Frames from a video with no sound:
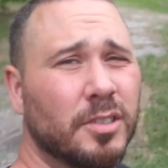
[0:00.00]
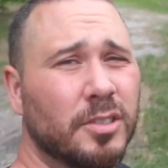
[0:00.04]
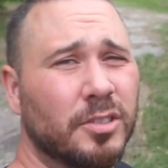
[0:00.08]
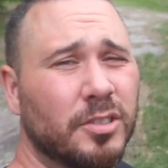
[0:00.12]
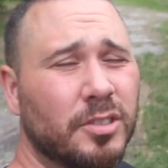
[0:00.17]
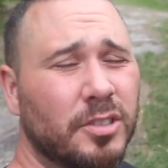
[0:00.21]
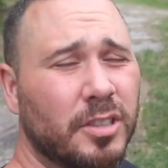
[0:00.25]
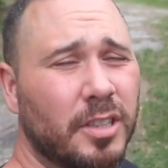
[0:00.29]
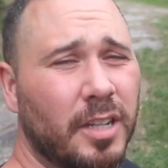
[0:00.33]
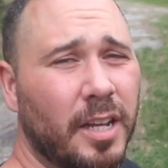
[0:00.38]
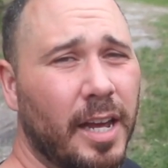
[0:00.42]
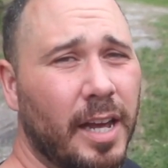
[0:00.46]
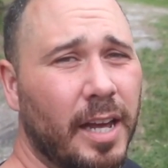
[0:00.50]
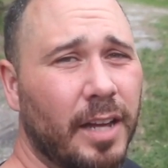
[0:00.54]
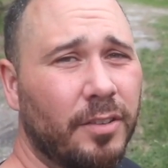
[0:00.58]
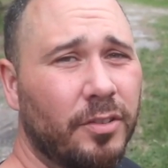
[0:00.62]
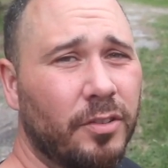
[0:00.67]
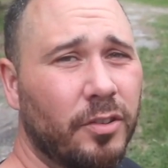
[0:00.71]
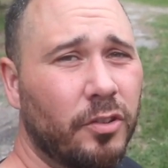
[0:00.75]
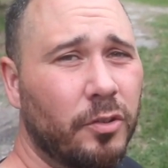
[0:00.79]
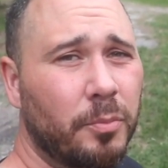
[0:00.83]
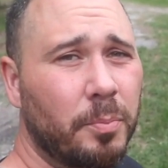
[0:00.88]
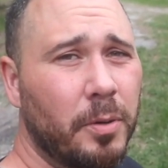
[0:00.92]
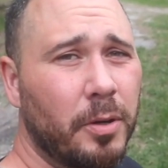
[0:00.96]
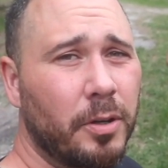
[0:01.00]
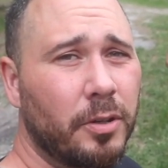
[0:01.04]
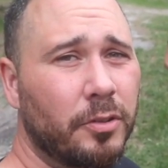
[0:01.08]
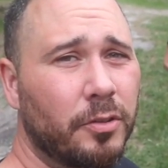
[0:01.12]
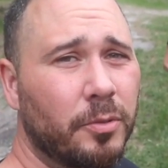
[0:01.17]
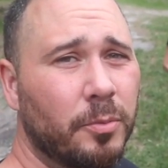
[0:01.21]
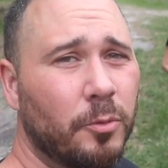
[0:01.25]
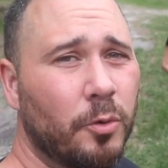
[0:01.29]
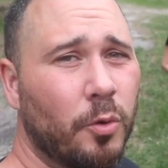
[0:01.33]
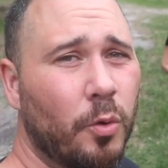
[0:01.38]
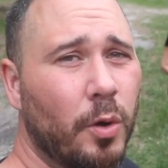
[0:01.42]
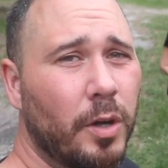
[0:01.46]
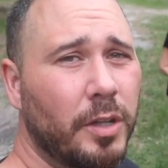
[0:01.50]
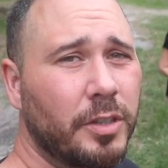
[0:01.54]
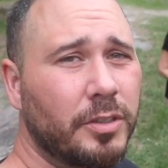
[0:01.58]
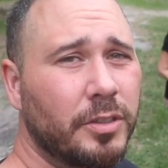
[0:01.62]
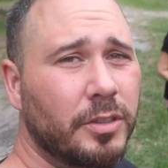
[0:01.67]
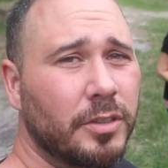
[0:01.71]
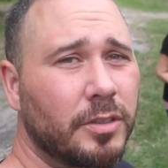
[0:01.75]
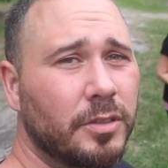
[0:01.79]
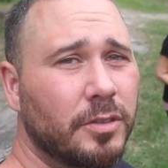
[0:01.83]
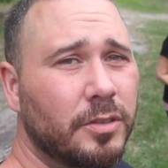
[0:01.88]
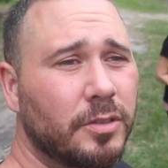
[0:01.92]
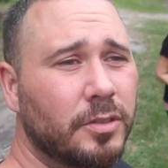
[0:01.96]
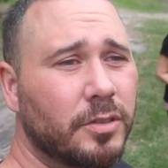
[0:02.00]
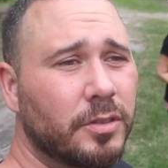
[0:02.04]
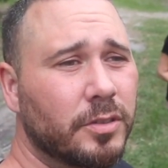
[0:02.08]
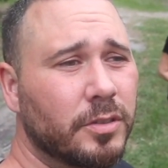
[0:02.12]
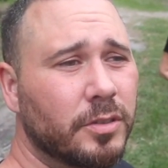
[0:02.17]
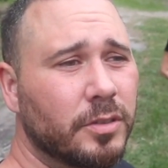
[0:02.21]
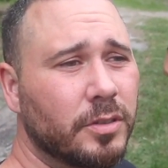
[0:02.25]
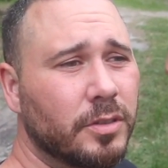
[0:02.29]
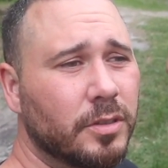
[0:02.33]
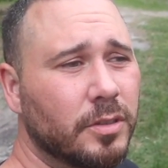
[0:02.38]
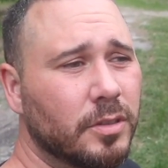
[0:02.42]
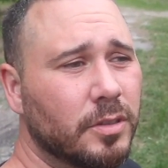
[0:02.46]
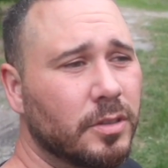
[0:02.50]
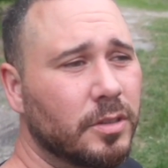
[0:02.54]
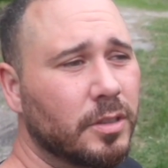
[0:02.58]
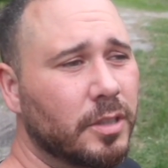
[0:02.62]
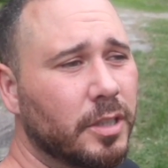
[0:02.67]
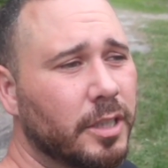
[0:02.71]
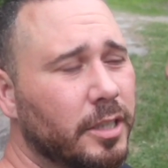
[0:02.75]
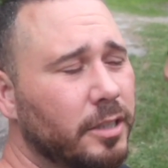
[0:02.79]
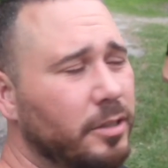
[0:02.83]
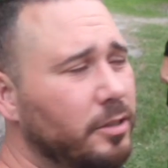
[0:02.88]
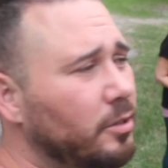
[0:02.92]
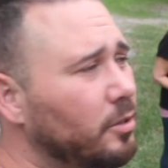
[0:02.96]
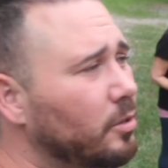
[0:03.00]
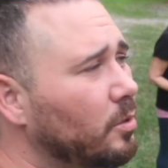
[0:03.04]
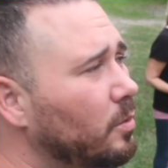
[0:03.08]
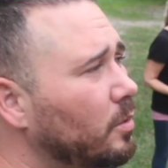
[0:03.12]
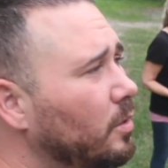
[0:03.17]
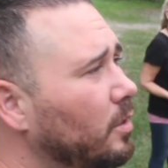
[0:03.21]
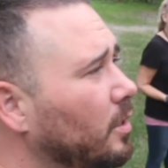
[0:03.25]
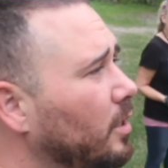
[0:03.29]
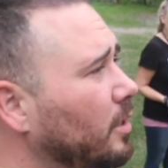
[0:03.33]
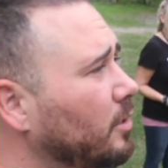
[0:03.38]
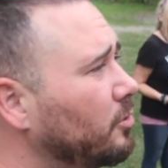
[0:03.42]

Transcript: Just gonna ask the spirit some questions. And you know what?